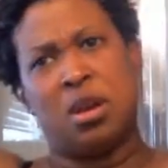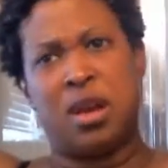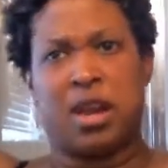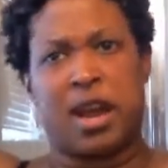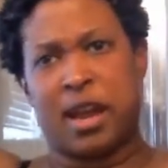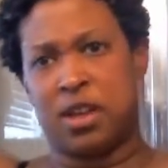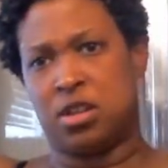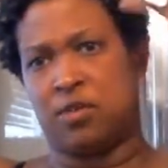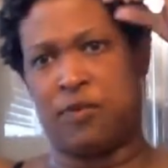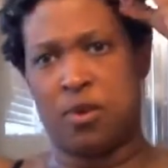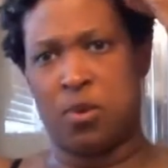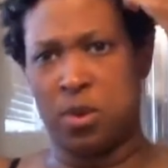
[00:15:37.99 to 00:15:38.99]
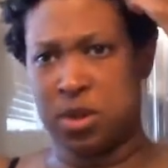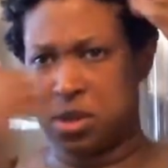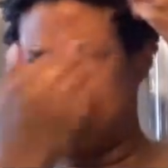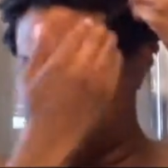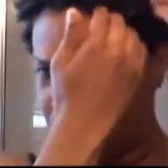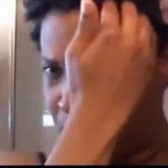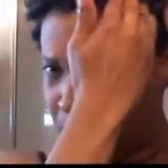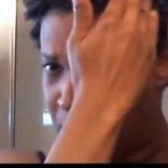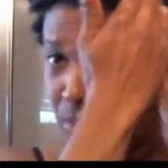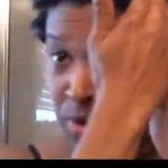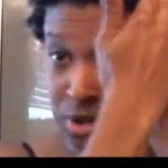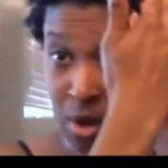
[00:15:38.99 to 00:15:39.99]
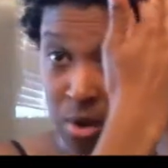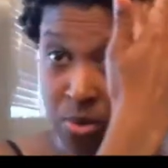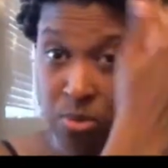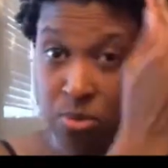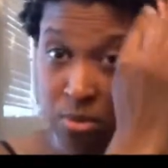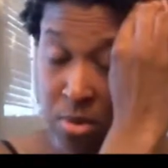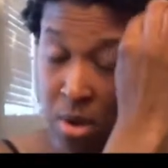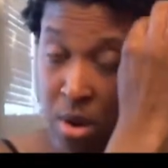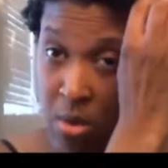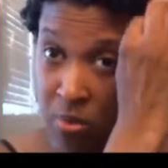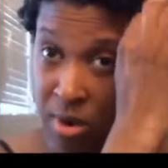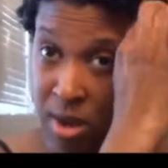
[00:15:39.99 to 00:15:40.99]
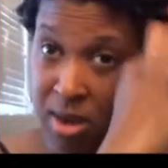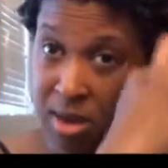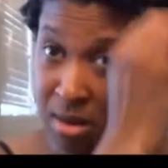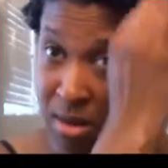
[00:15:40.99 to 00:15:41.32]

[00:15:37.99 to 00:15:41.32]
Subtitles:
And I can just feel where it's separated on its own already.